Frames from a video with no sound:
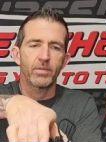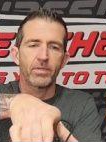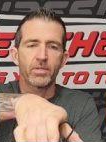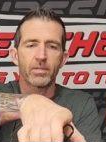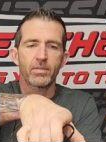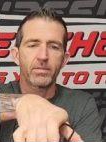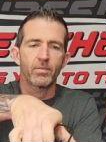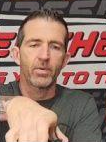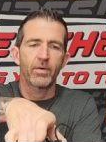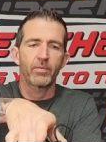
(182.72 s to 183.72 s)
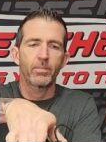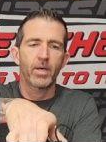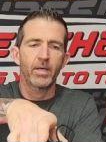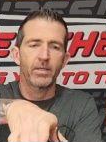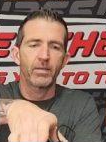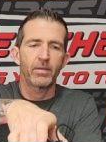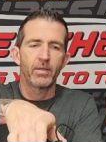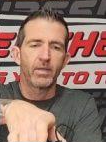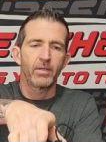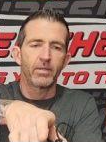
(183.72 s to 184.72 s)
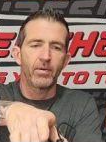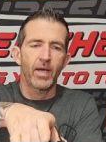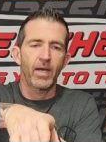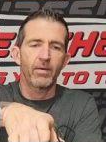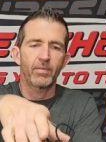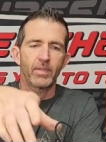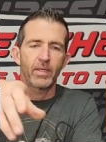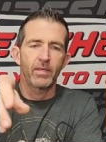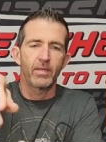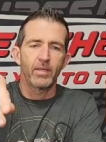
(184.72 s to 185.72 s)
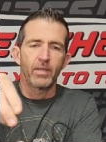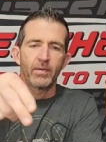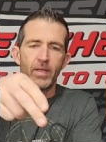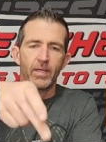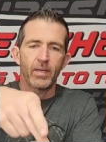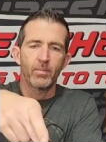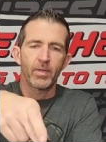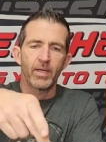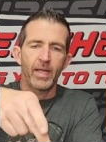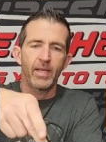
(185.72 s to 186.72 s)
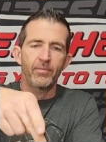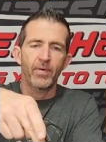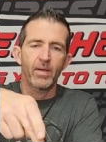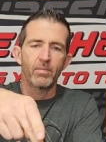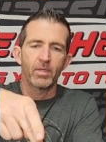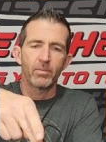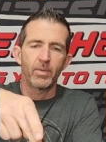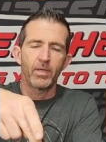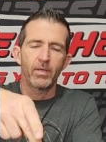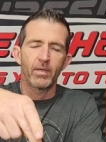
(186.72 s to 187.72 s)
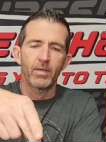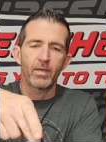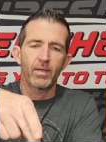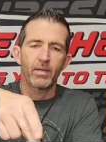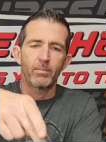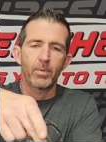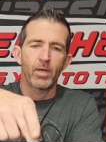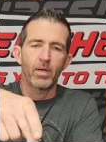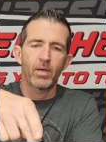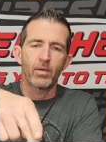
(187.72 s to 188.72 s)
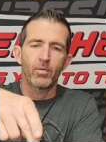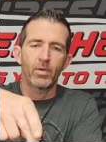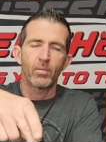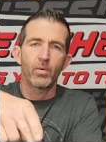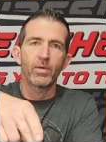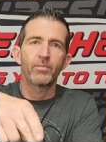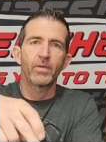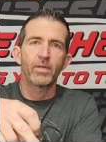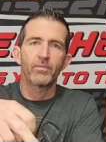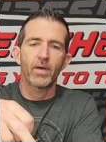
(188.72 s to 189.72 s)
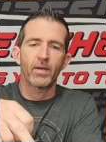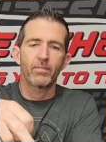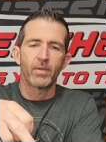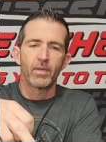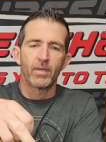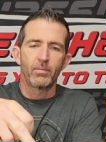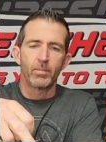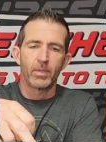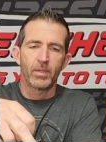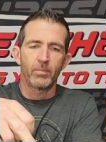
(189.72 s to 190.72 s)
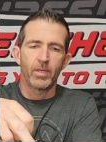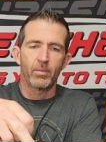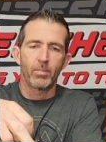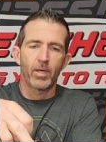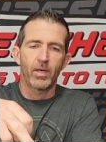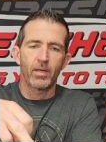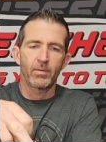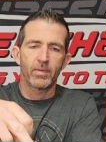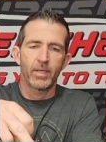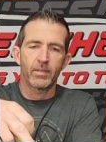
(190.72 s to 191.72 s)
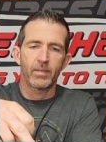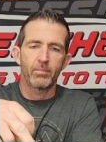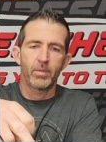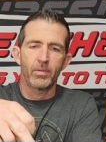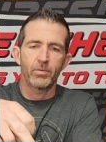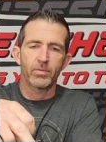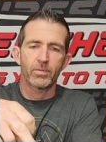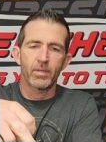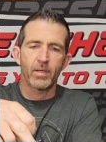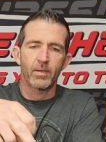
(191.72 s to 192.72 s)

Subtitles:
to adjust it to whatever body you have. And then they come with an 85 millimeter bar or a 155 millimeter bar that can be used